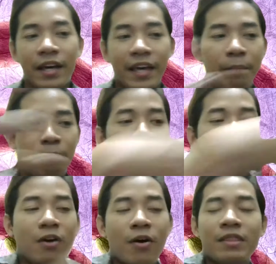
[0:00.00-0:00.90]
it
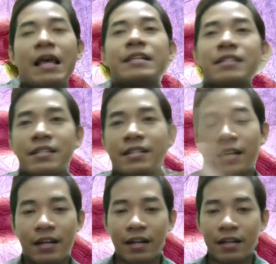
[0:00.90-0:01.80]
based on that
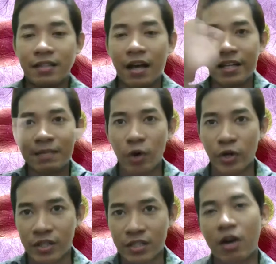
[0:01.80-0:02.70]
the targeting
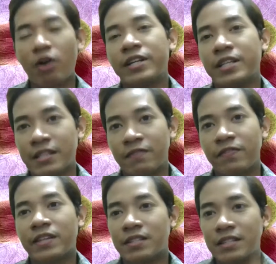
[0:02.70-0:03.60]
moieties that on the
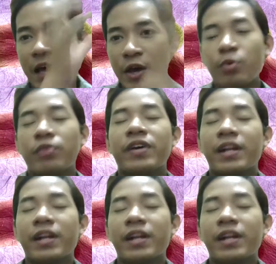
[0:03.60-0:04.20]
surface that you will